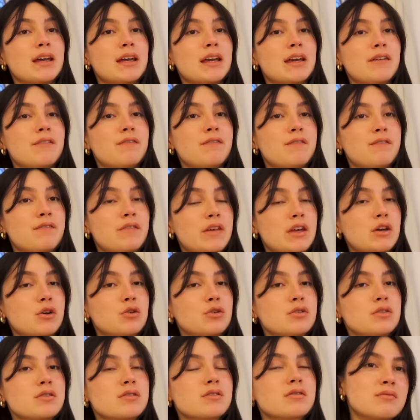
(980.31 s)
it
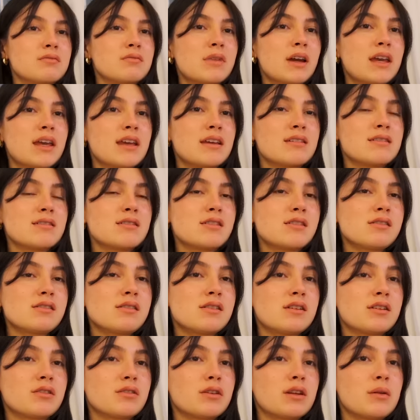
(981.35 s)
feels, my kittens are
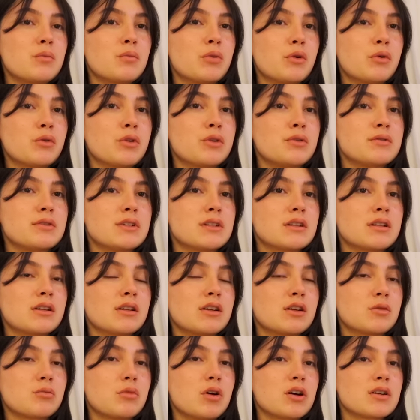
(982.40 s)
literally both using the
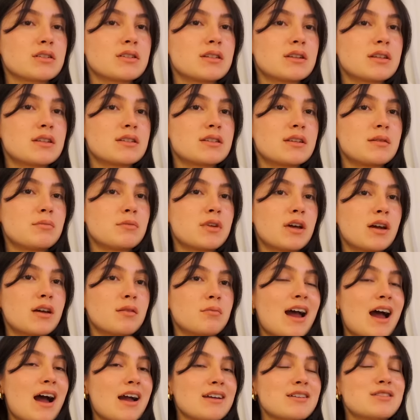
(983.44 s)
litter box at the same
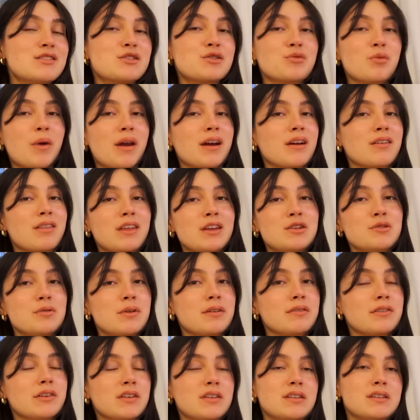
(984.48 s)
time. I swear they do
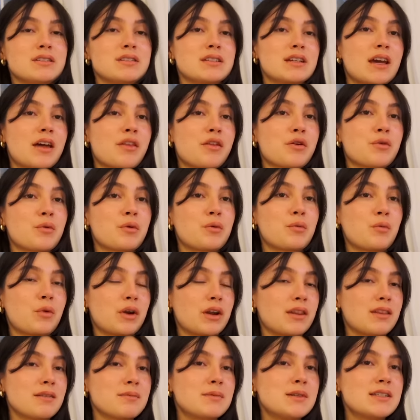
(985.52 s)
everything together. When
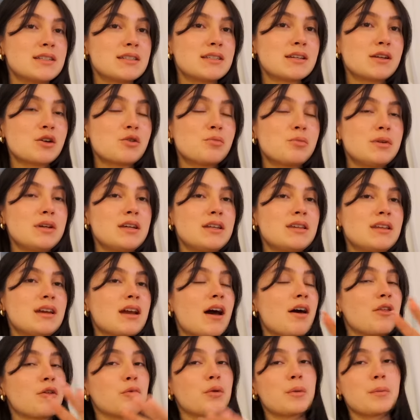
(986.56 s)
one of them needs to go pee, the
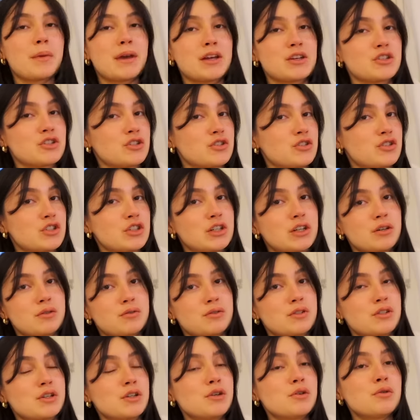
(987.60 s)
other one makes sure she
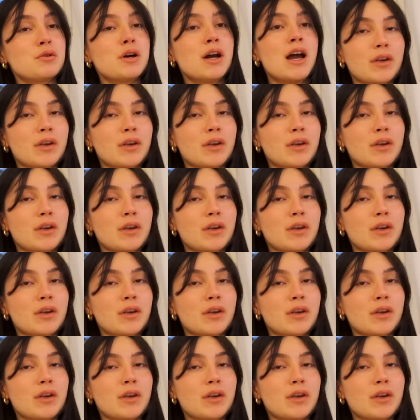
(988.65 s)
goes too.